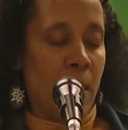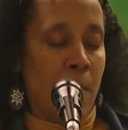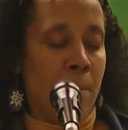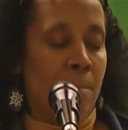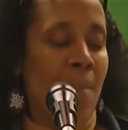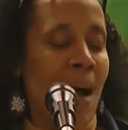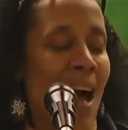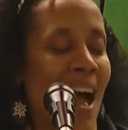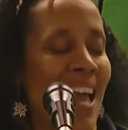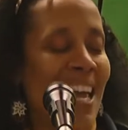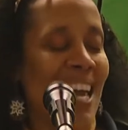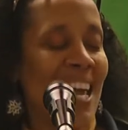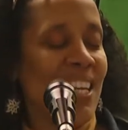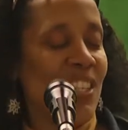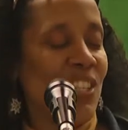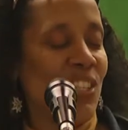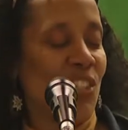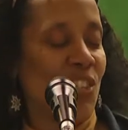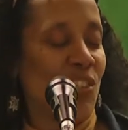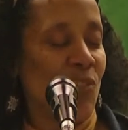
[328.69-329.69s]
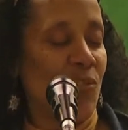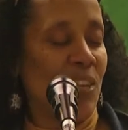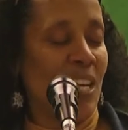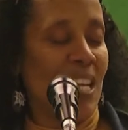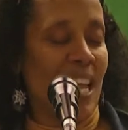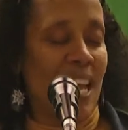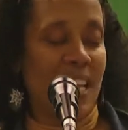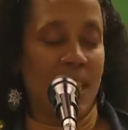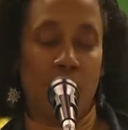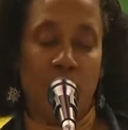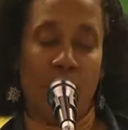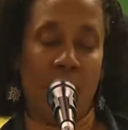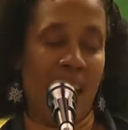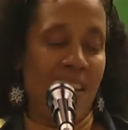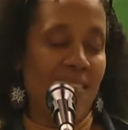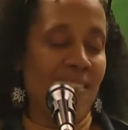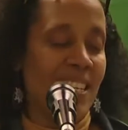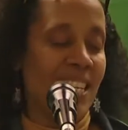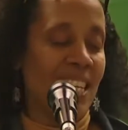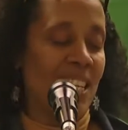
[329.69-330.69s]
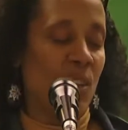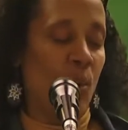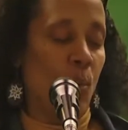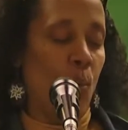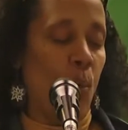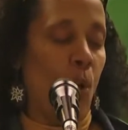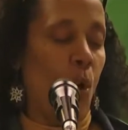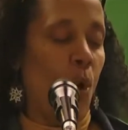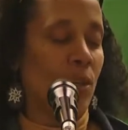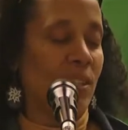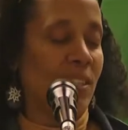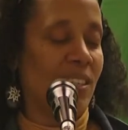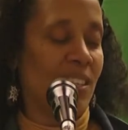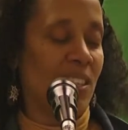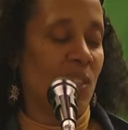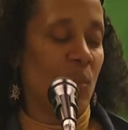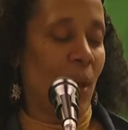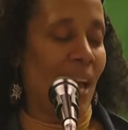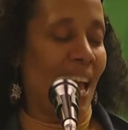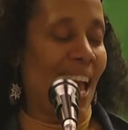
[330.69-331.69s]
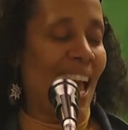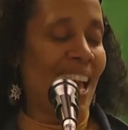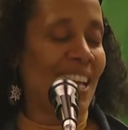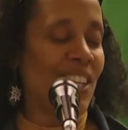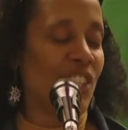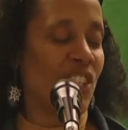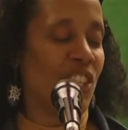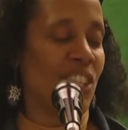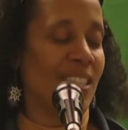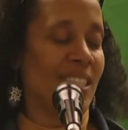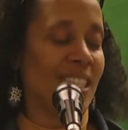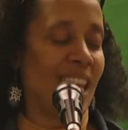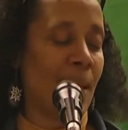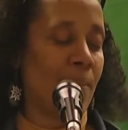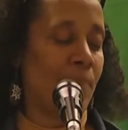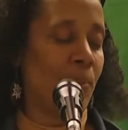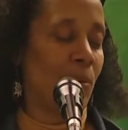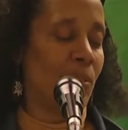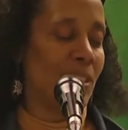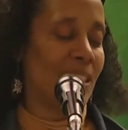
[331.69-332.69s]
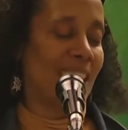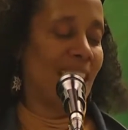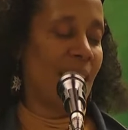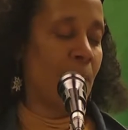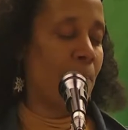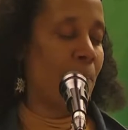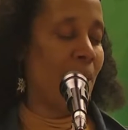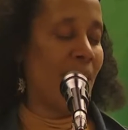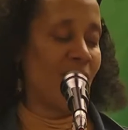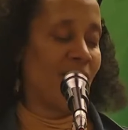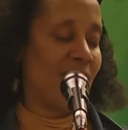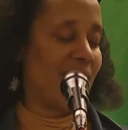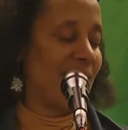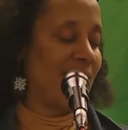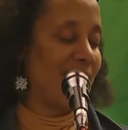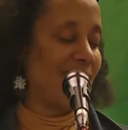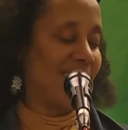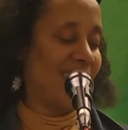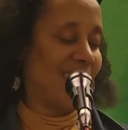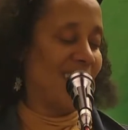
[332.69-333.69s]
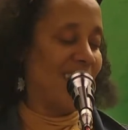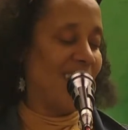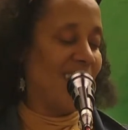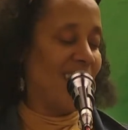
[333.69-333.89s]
My history lays buried in the waters where ancient temples lay buried.